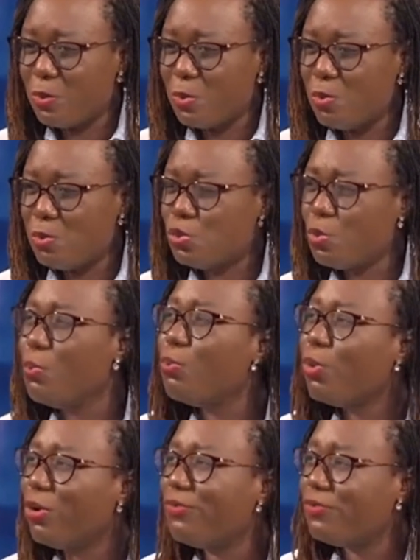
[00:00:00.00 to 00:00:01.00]
who do
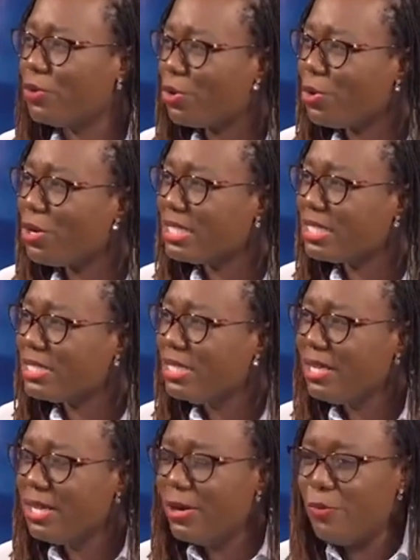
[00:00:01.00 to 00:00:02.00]
more for God.
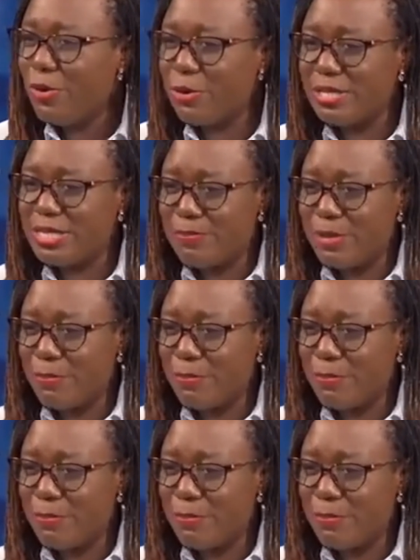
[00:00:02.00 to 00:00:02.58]
We're going to be a